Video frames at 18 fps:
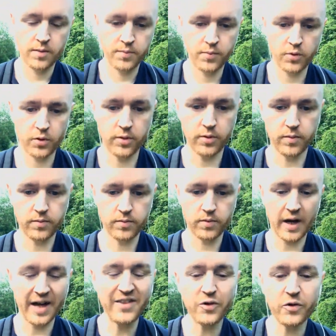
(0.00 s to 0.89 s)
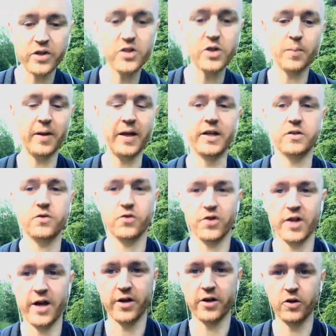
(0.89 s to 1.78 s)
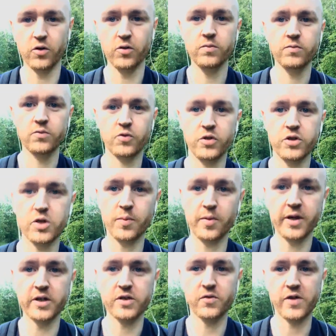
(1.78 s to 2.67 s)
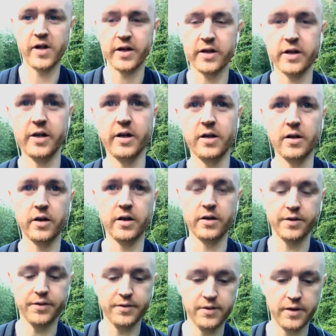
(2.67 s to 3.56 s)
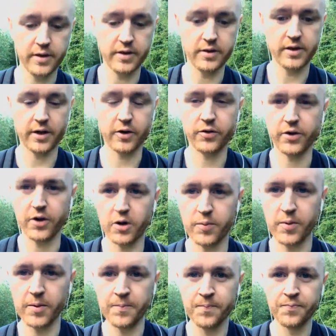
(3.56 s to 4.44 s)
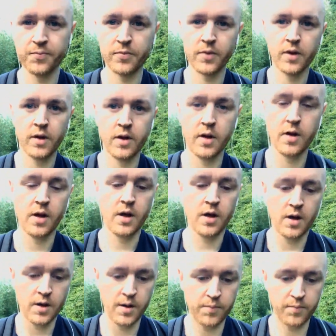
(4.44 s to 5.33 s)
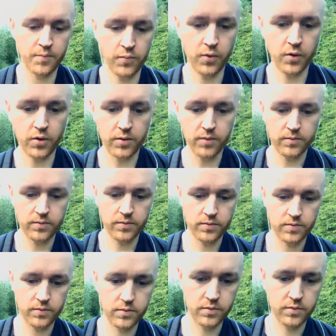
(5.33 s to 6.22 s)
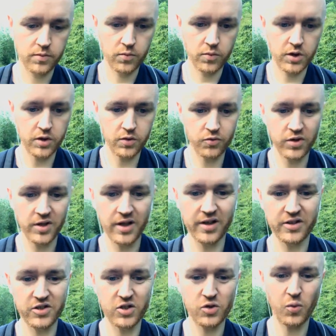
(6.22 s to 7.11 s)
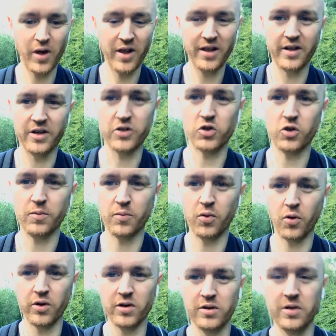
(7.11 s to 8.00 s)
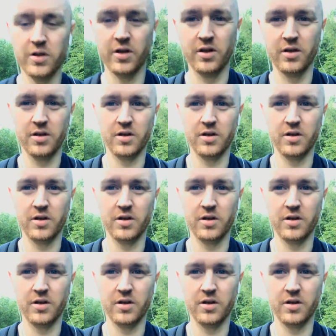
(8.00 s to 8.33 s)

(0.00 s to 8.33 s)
But and there is a place for that, you know, there is a place for that in healing and in psychotherapy. But you can realize as well at a certain point,